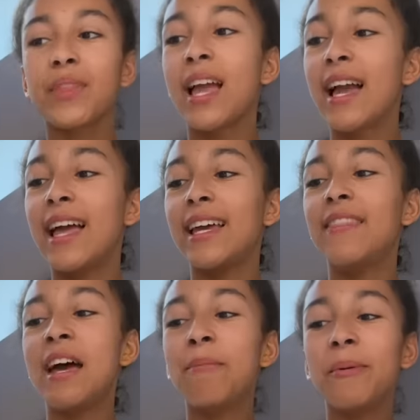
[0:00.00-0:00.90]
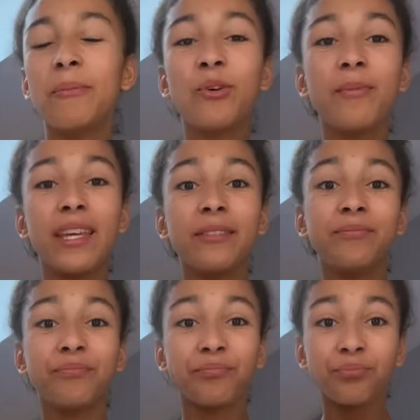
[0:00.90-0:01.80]
Okay, and then my mum got me
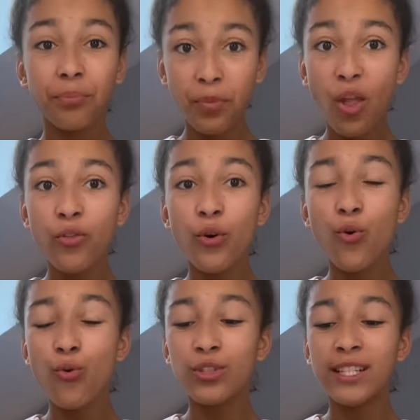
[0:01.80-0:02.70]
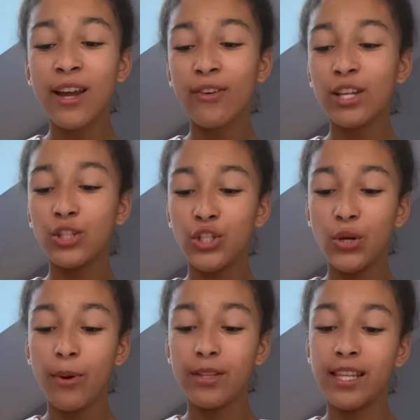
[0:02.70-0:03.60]
the Ordinary
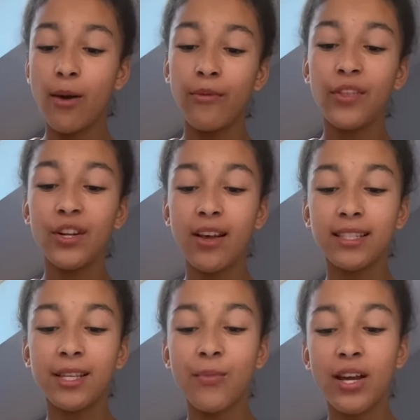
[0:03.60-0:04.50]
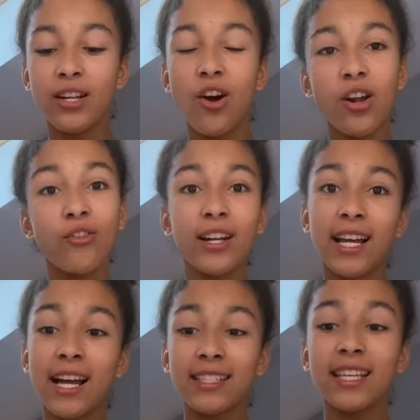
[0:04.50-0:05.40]
Duo set with the niacinamide and
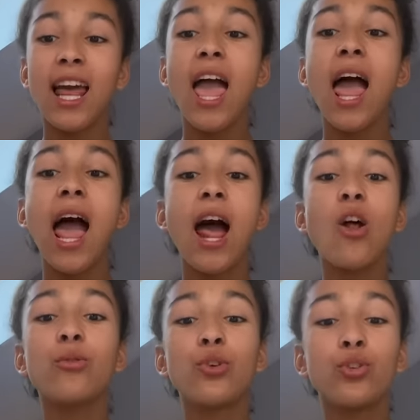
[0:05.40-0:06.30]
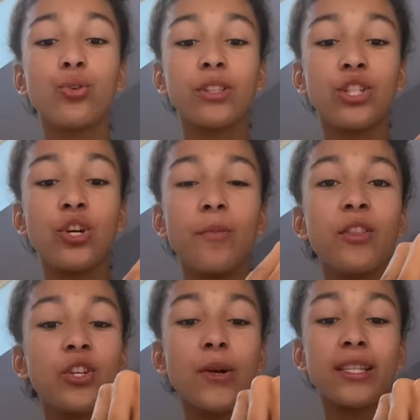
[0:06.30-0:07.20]
hyaluronic acid. And I was so shocked that she got me
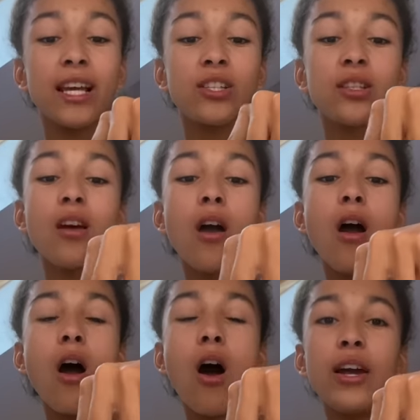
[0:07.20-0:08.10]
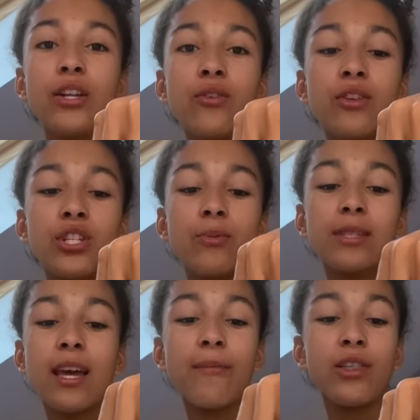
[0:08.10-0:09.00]
the duo set because I knew that she
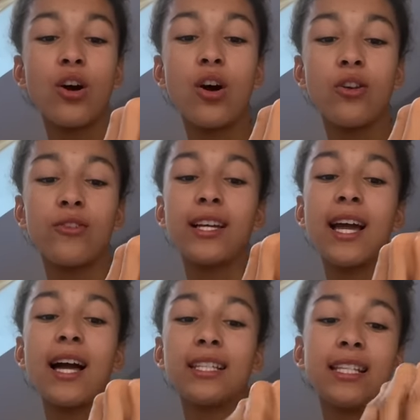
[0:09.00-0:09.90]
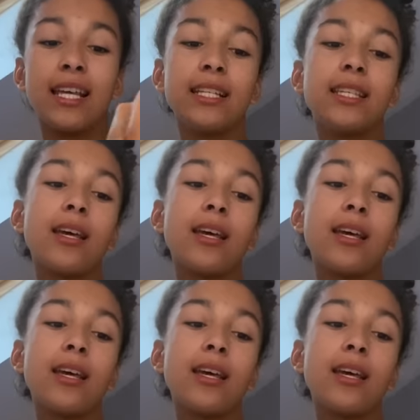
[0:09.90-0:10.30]
was getting me the hyaluronic acid,